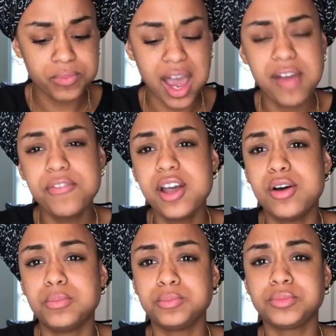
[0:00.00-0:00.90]
I
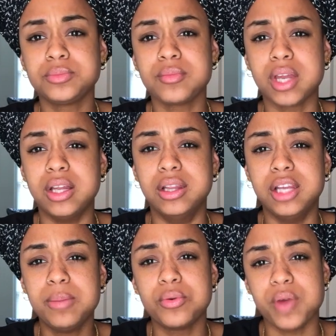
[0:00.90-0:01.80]
felt
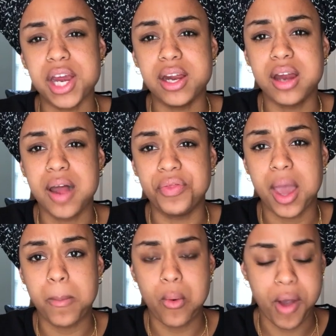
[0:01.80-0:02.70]
liberated at
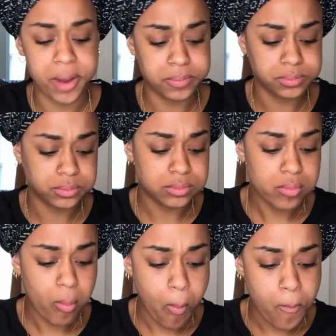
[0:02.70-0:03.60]
that point.
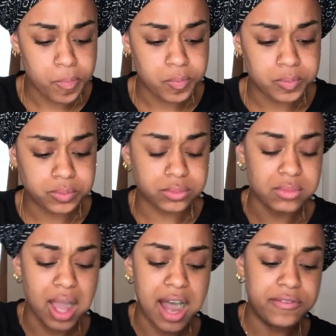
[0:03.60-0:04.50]

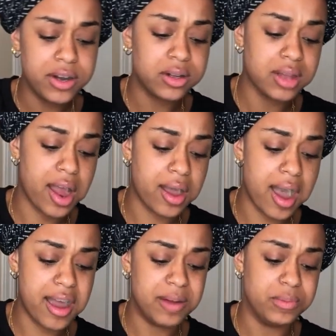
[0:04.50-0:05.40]
I felt like
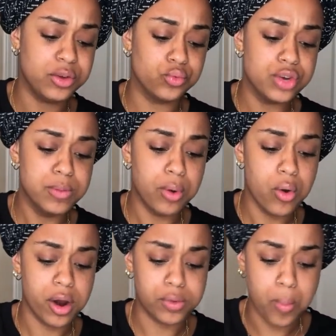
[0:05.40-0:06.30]
I had been
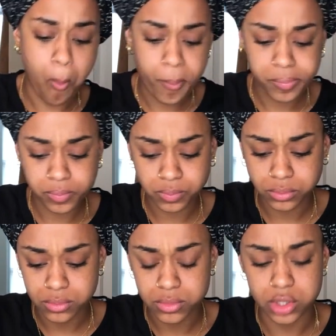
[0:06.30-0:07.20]
reborn,
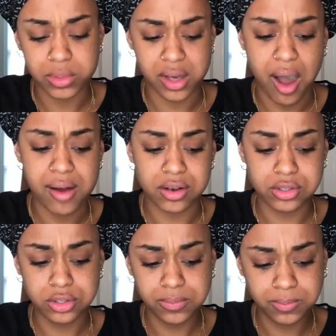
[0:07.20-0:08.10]
to be
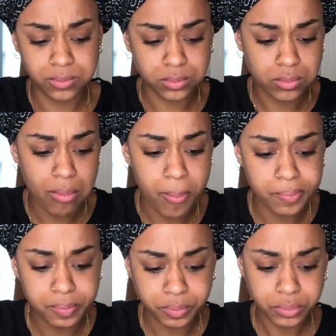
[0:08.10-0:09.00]
honest.
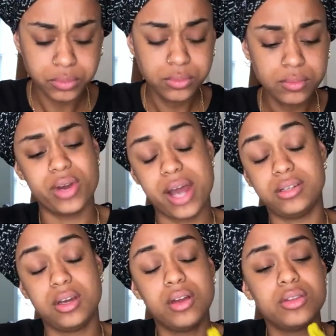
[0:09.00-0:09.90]
When I
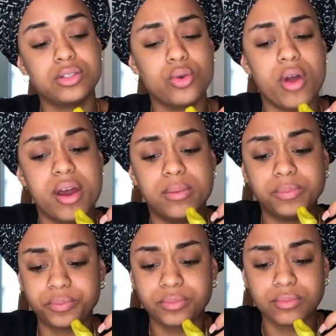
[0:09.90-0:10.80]
tell the story,
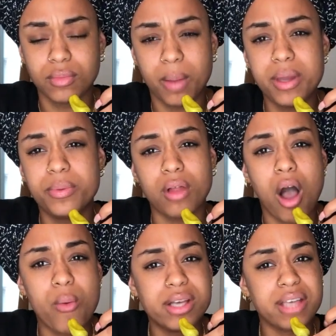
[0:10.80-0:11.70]
people
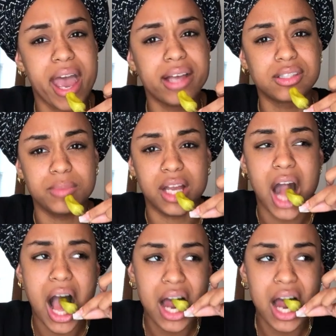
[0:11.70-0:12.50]
always ask me,